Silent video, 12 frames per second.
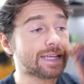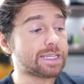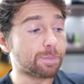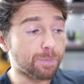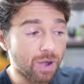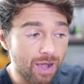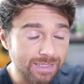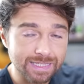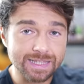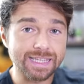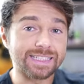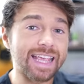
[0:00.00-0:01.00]

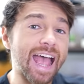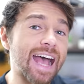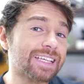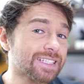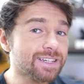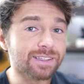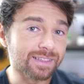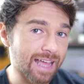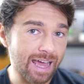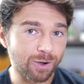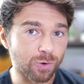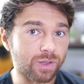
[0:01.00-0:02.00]
deposit this as
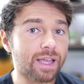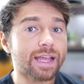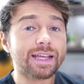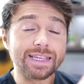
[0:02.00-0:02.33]
collateral,